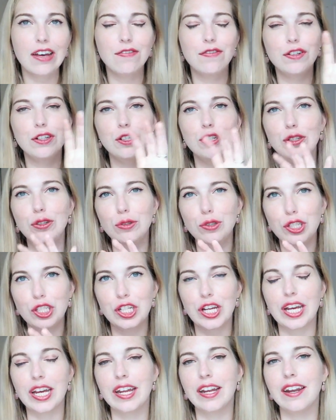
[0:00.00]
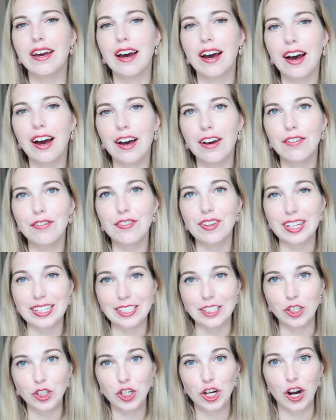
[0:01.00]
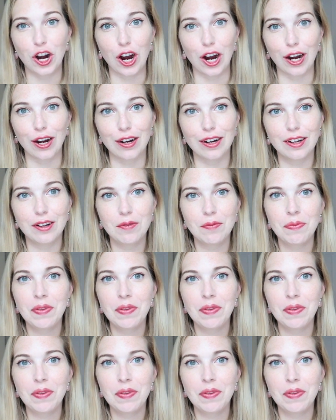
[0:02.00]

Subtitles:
evolution of each card.